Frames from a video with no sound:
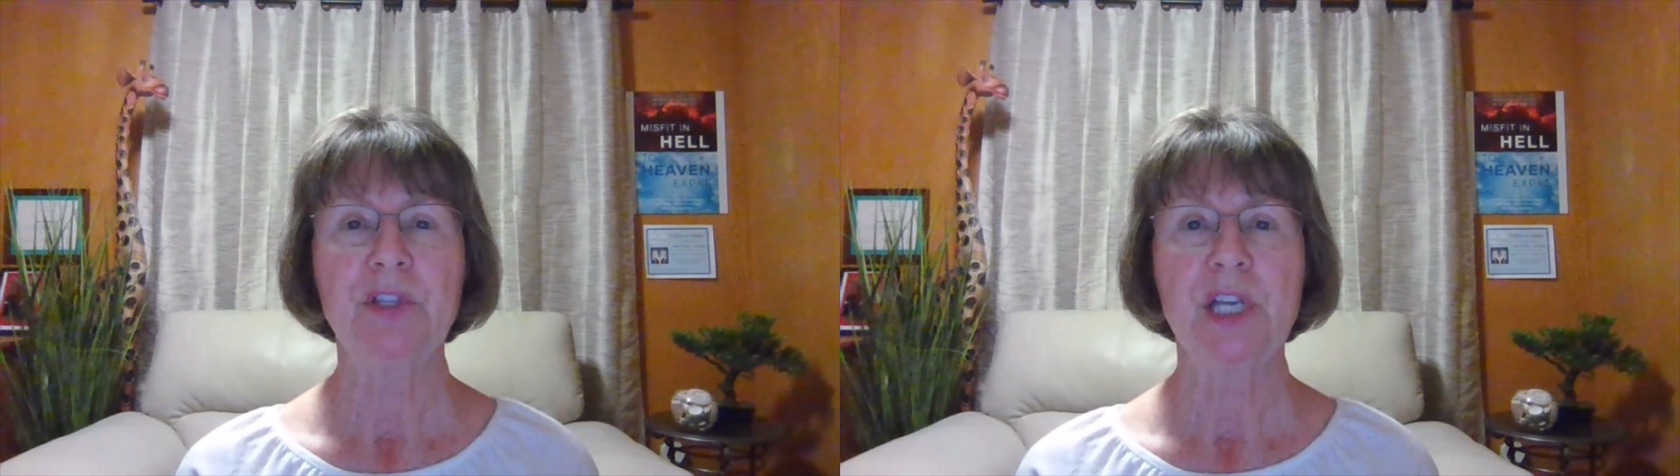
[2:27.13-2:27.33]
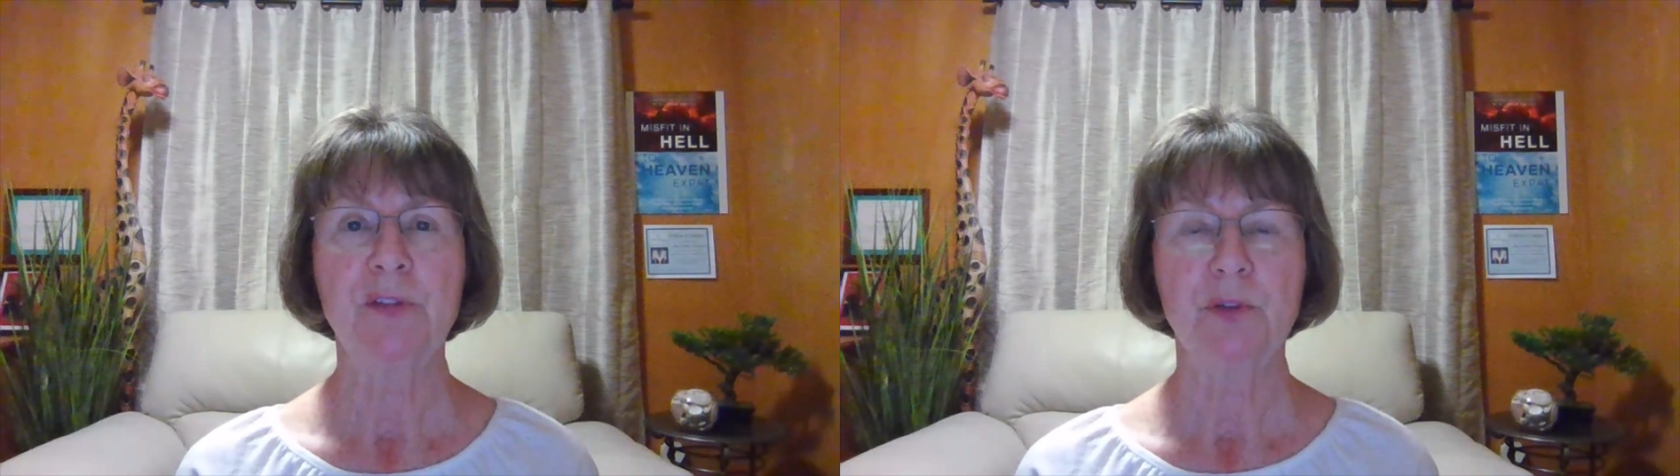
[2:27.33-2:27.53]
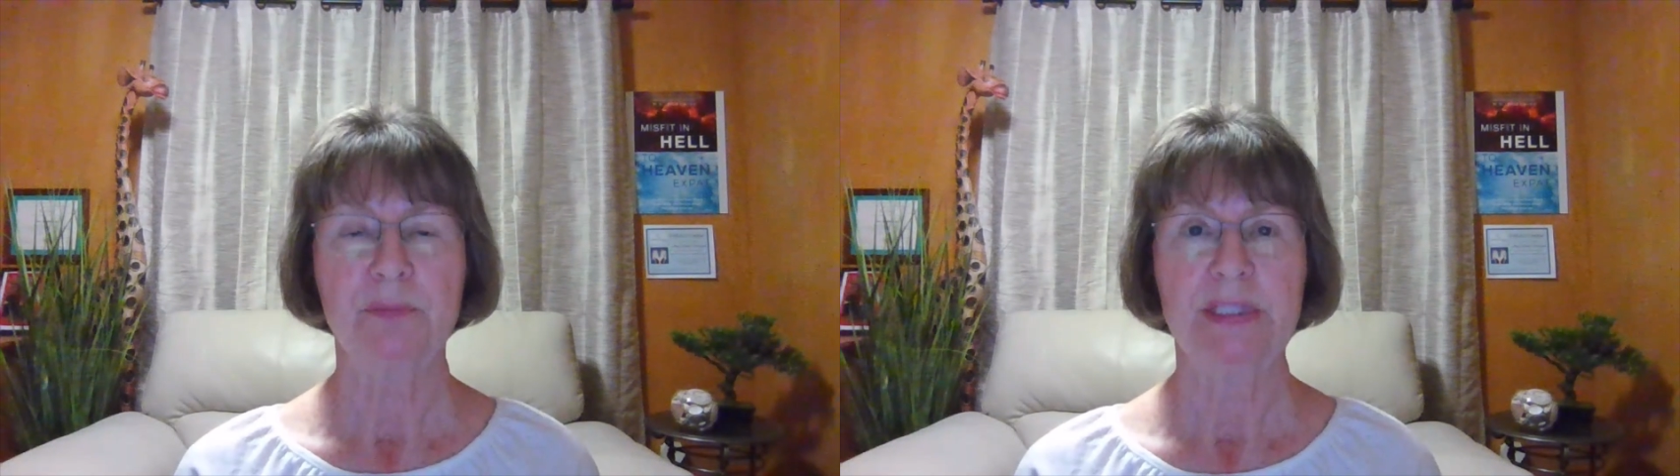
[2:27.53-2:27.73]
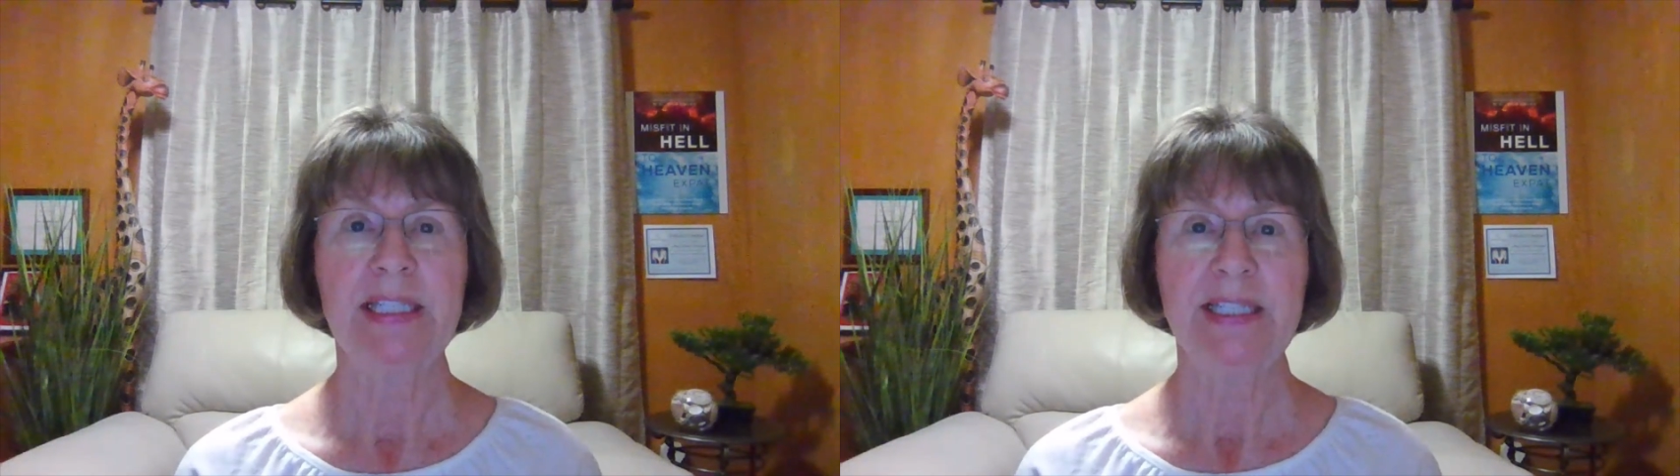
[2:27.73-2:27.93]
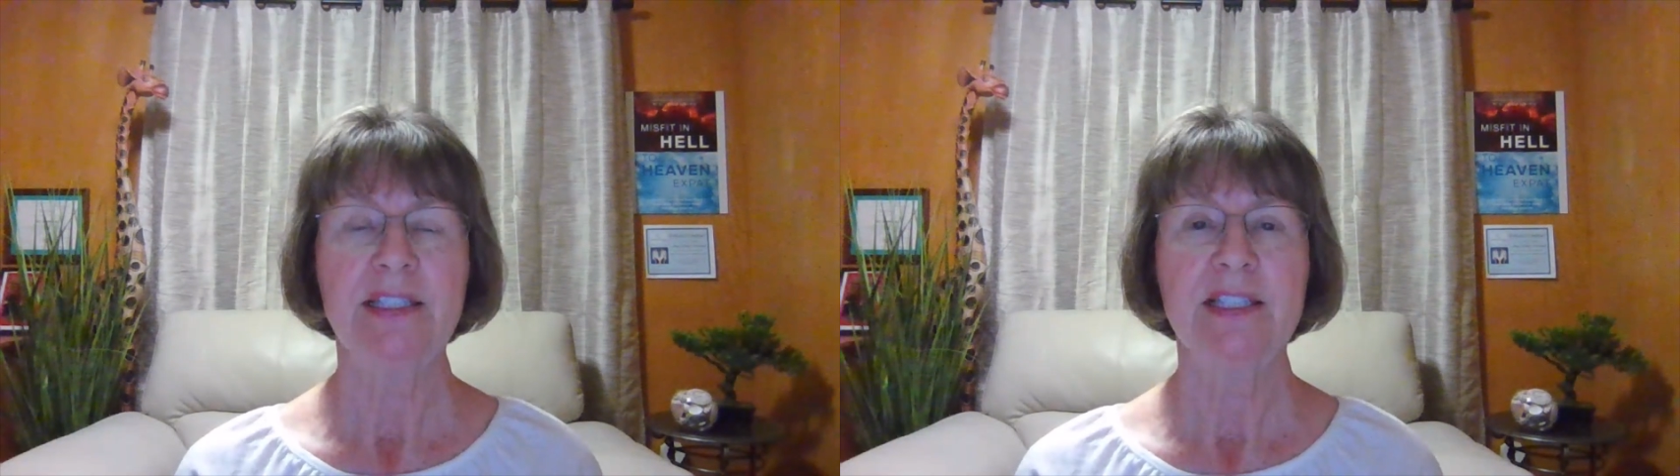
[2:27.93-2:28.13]
he
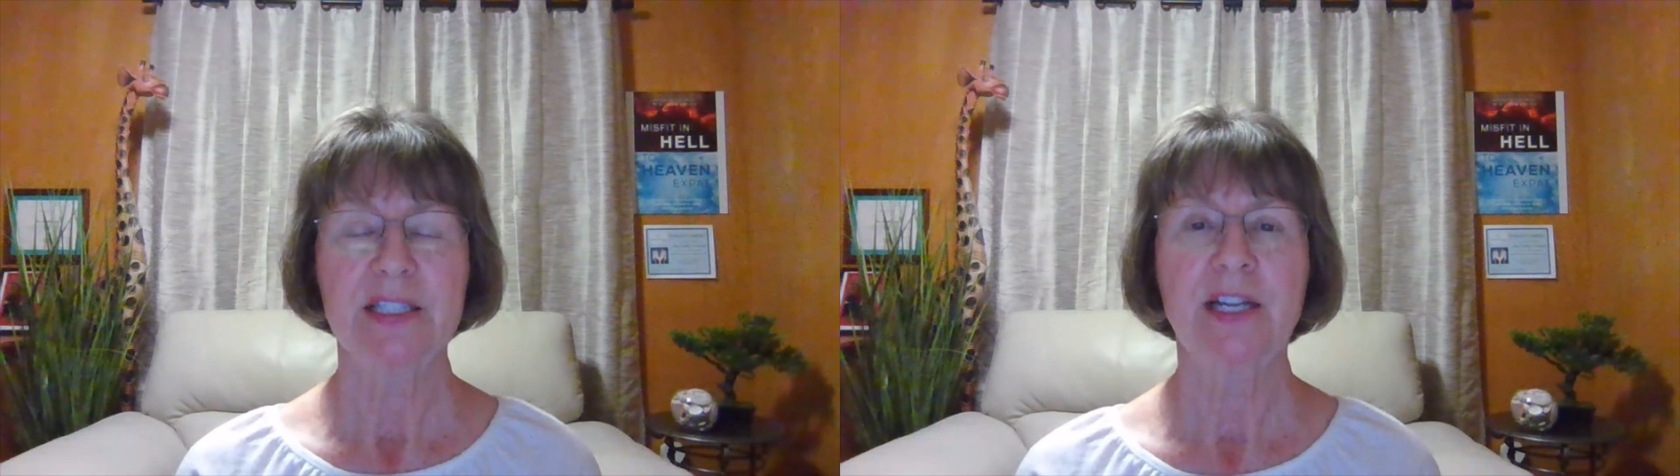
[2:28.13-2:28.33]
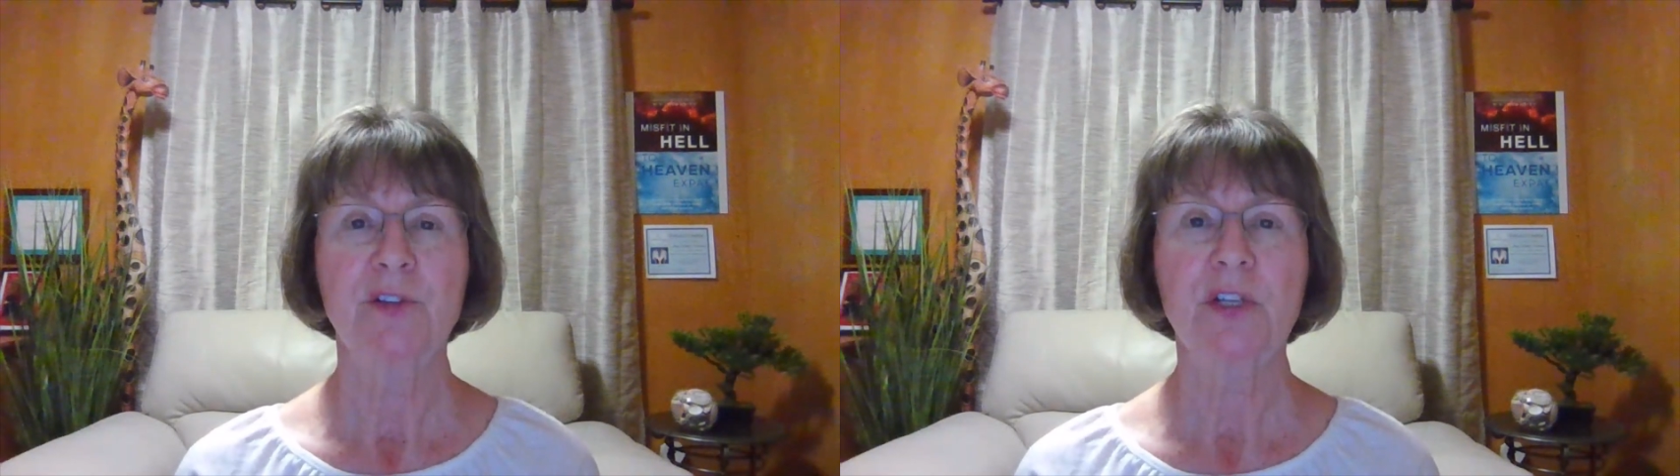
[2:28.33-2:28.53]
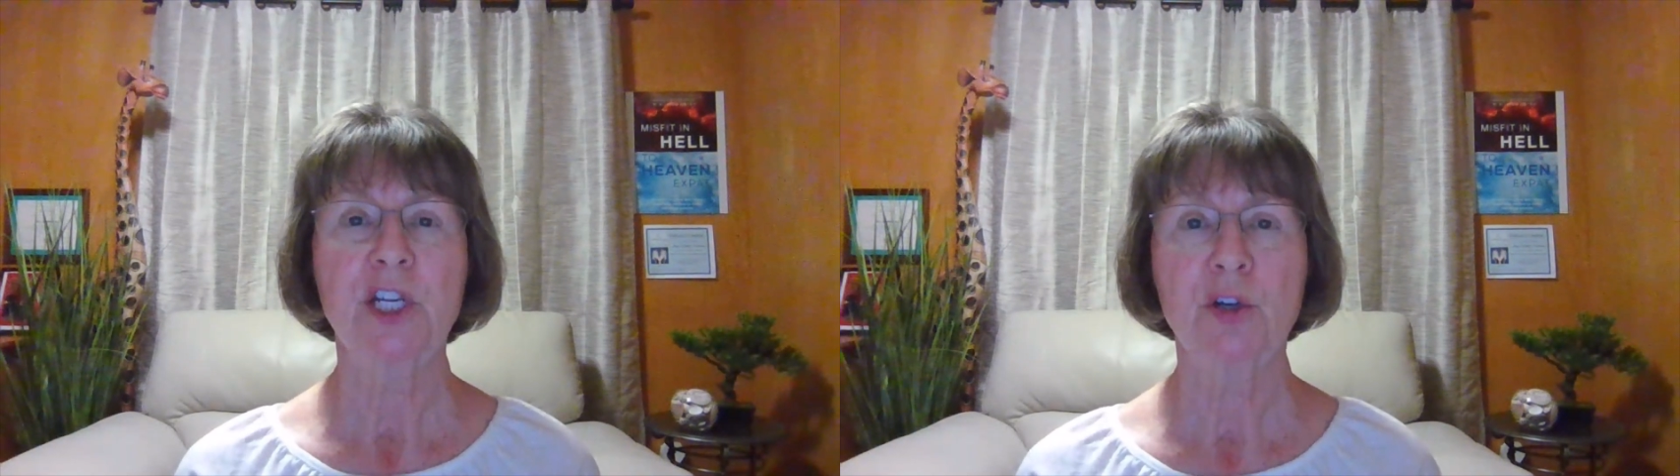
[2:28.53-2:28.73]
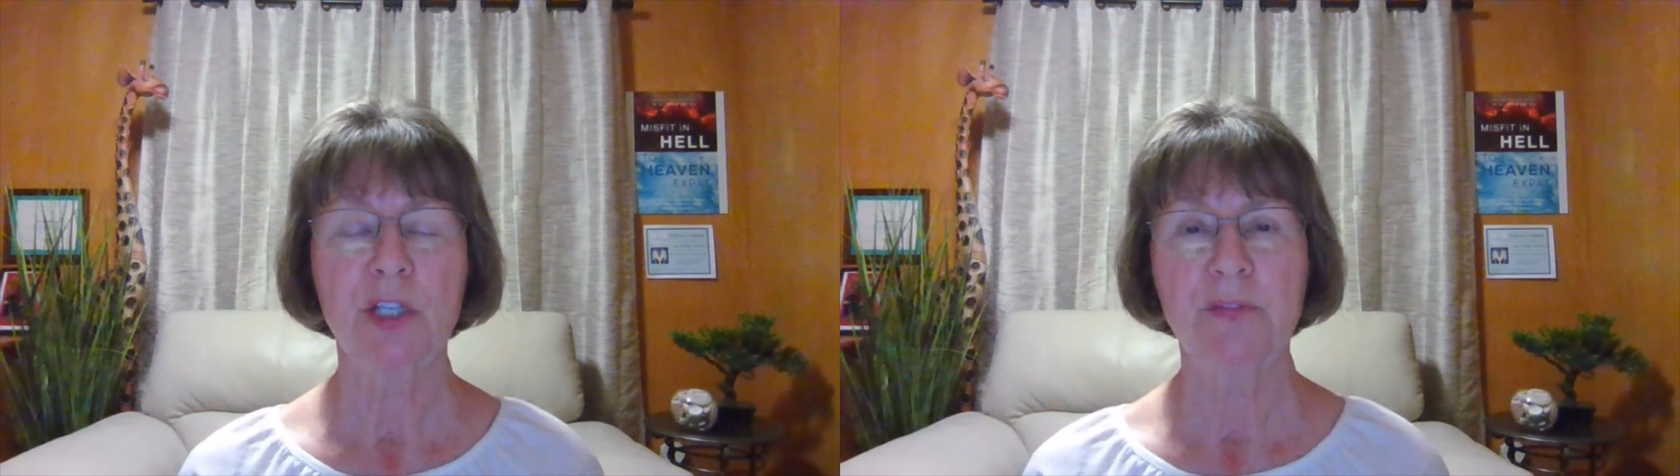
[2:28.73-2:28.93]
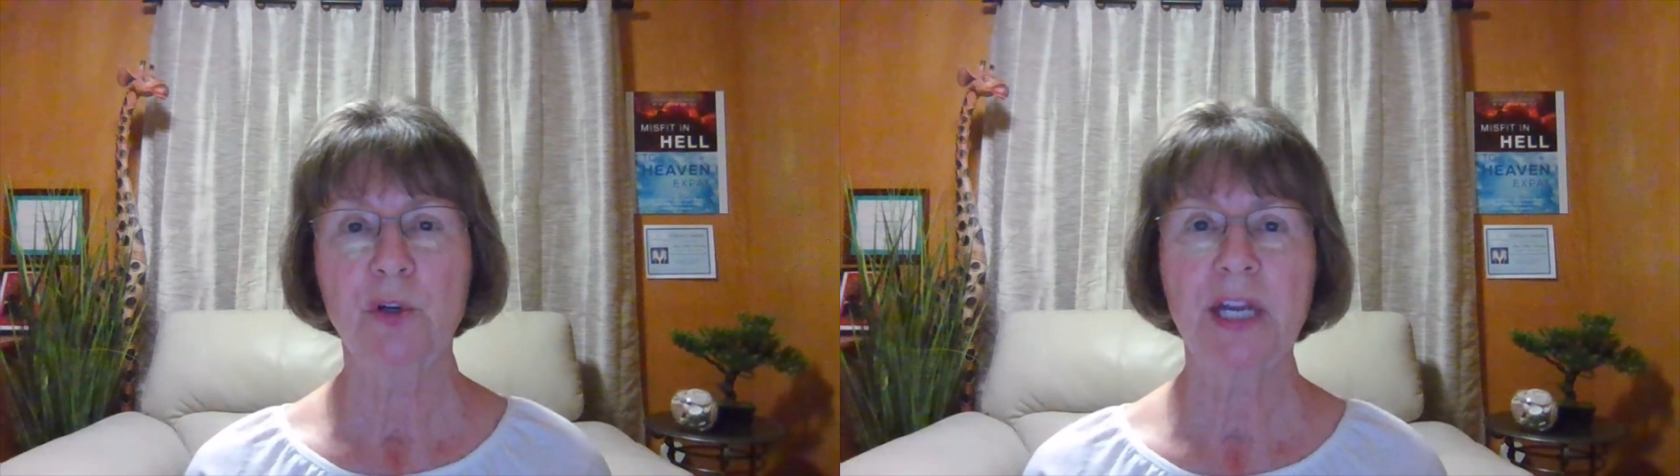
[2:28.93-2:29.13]
and his other
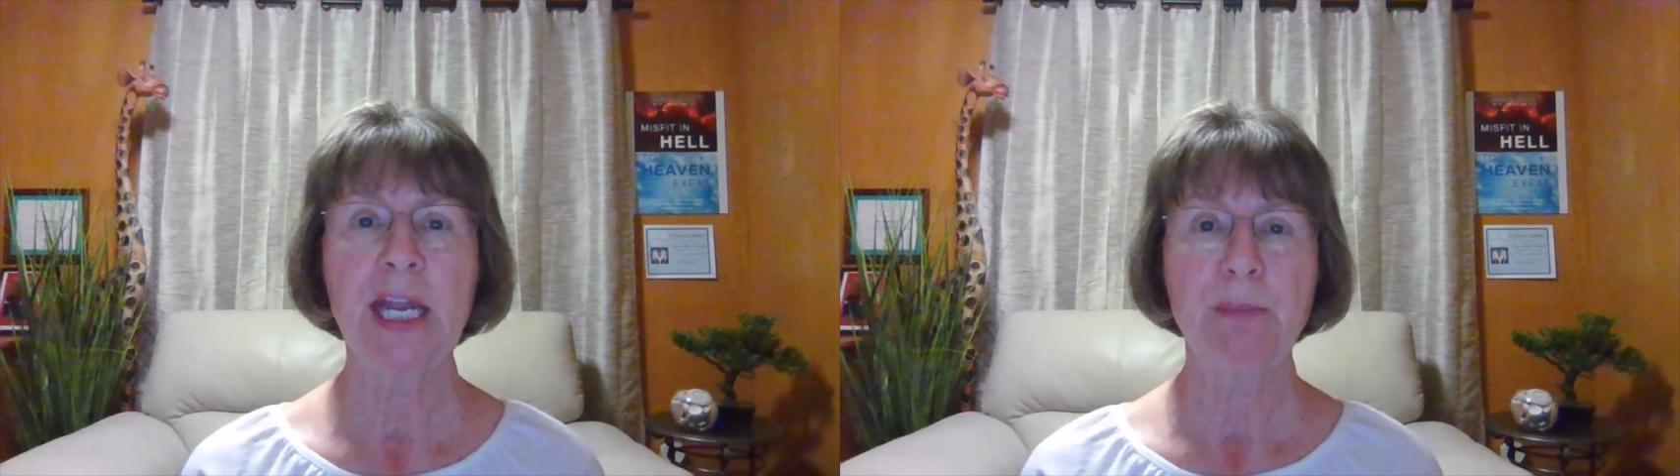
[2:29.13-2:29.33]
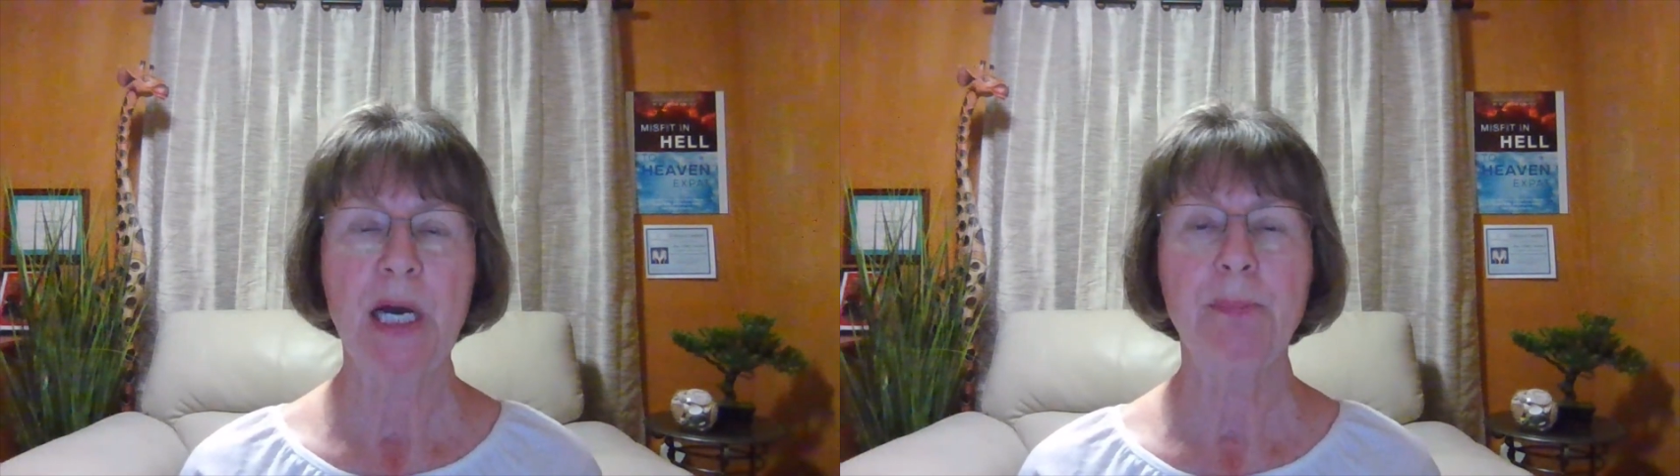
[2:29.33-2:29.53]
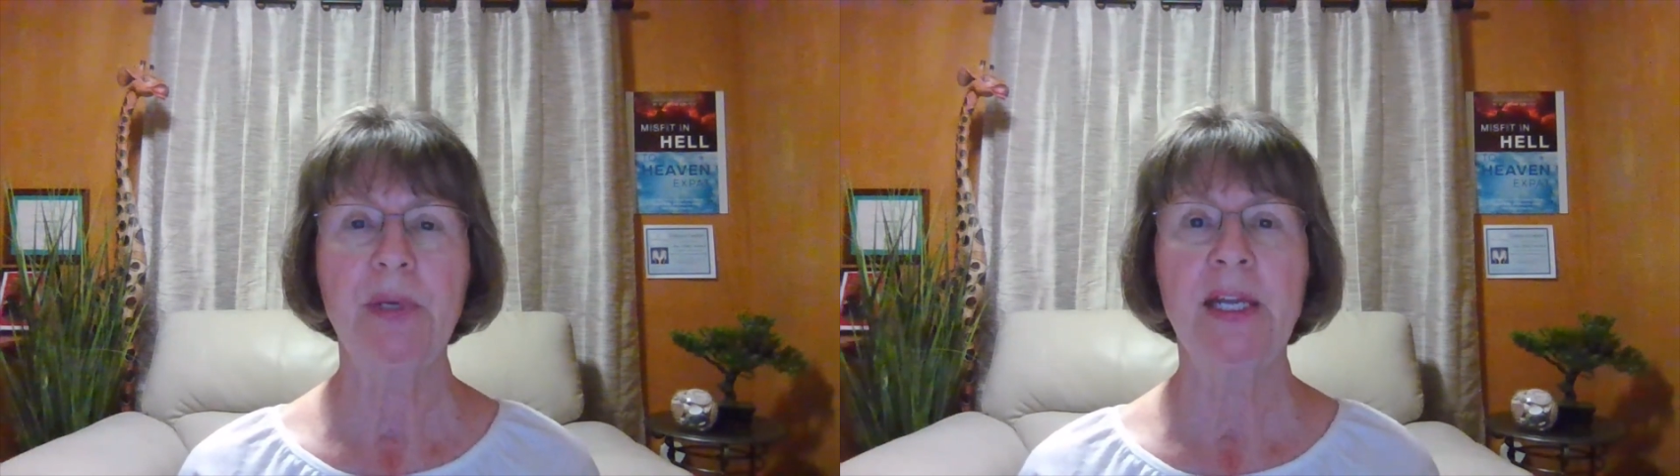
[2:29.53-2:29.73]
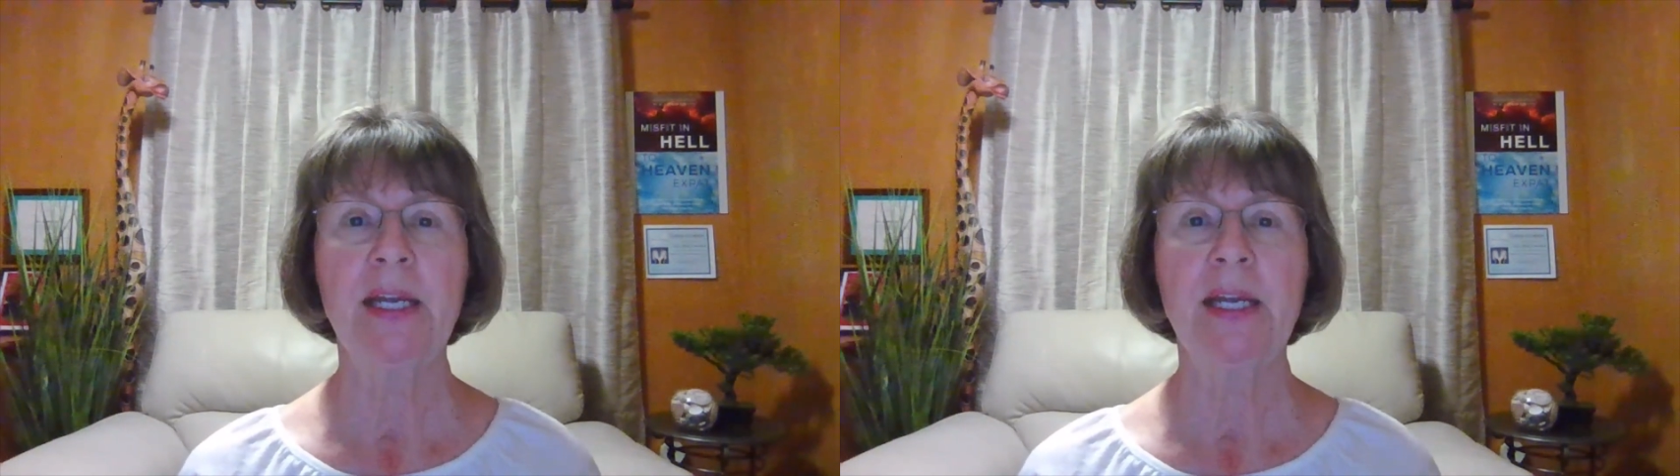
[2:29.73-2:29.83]
caregiver came up,